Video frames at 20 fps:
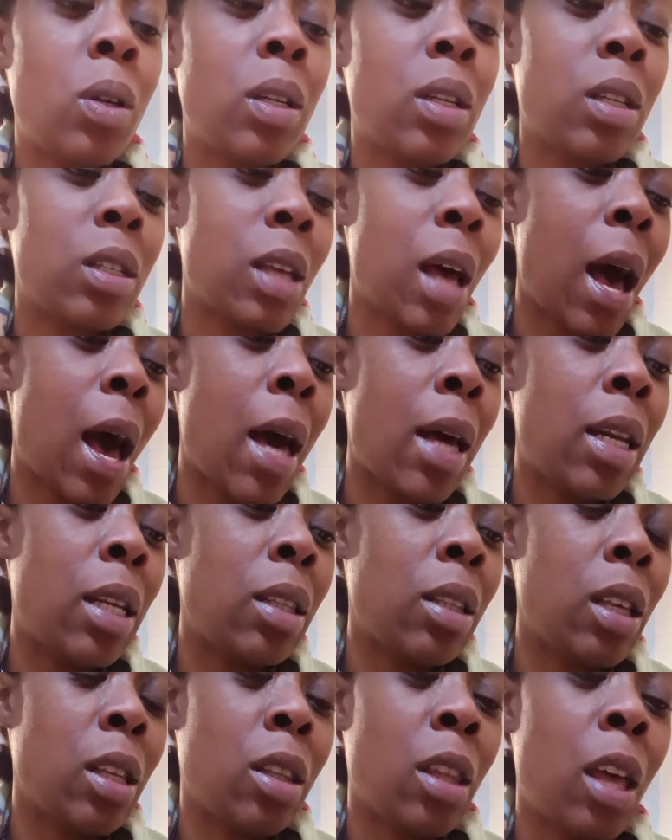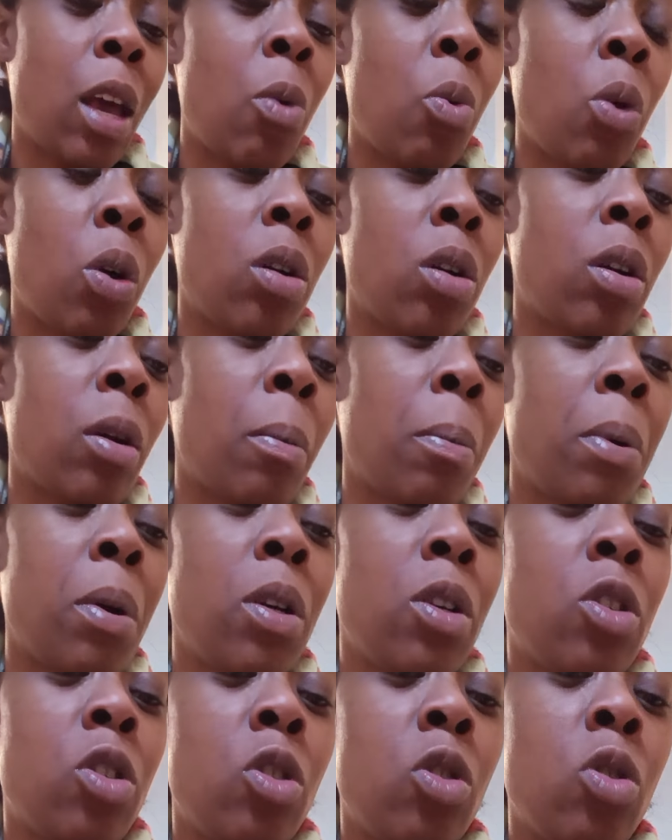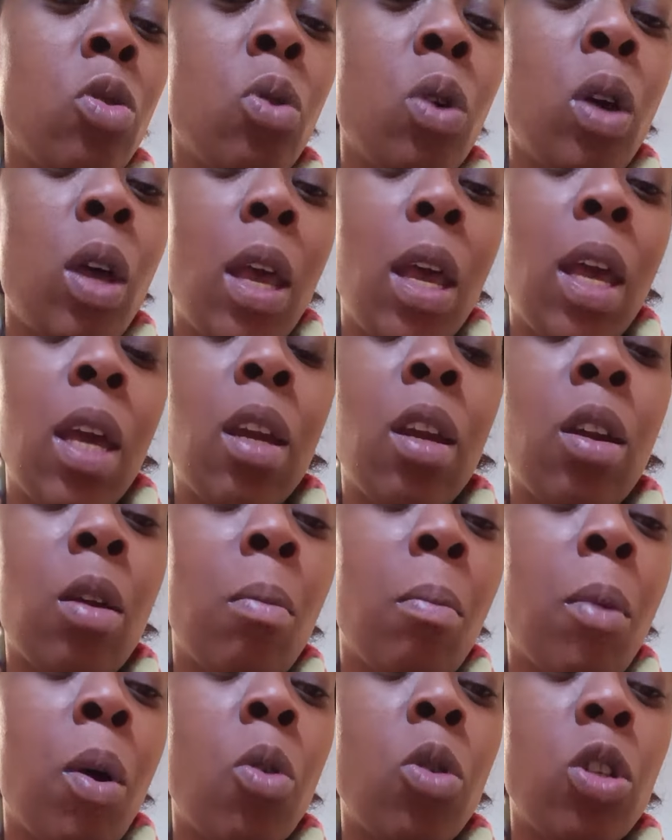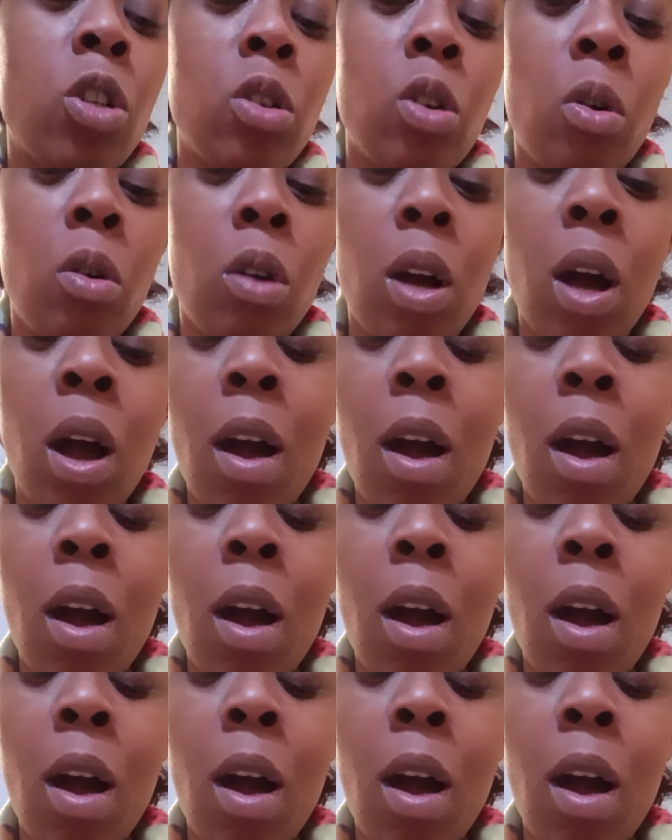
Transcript: decided that they were going to put you in an emotional